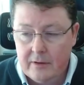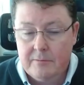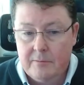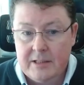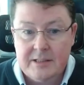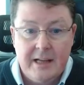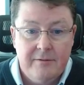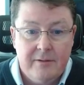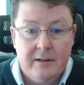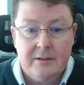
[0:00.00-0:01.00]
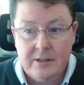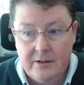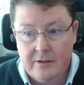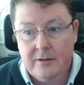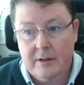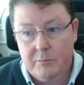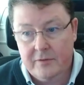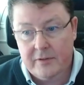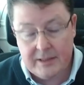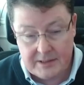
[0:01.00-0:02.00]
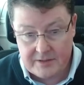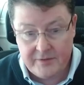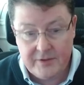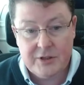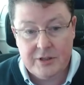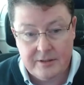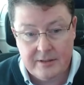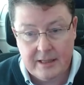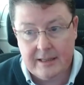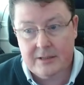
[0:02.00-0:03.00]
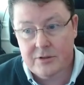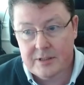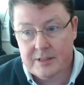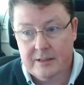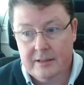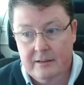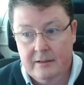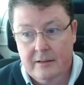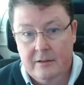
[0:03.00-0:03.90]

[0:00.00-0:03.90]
while safely and securely providing sufficient electricity